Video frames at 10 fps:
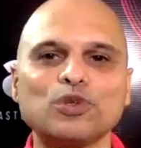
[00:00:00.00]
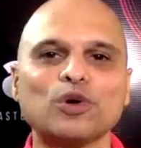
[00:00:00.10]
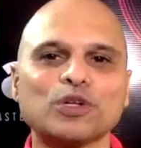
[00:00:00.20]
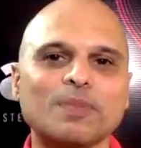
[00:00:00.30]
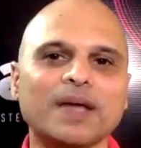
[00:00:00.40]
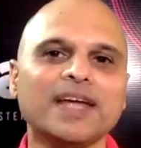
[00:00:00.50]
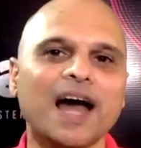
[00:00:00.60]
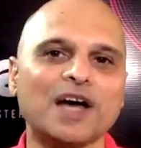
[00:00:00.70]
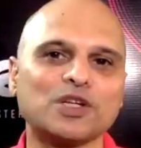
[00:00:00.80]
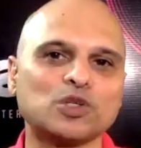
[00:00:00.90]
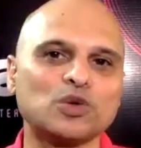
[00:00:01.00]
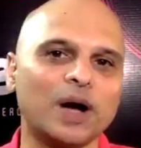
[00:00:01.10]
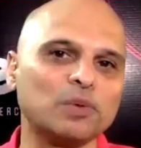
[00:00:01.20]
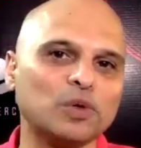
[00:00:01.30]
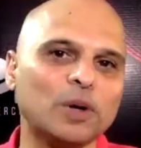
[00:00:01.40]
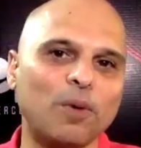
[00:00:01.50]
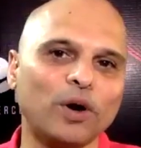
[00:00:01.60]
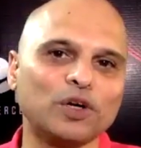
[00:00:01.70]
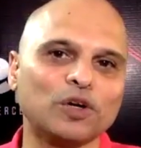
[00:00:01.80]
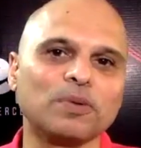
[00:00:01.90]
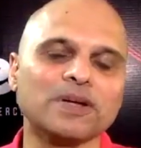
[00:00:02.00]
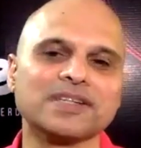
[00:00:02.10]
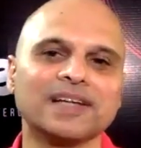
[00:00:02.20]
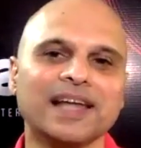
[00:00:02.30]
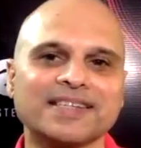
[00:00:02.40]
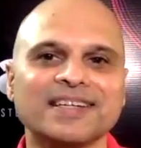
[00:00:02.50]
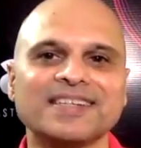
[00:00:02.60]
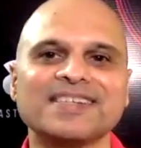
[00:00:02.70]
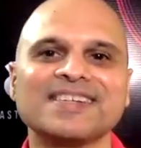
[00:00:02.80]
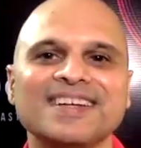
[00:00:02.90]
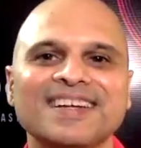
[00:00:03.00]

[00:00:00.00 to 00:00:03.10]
those many hours to come to a point of personal excellence.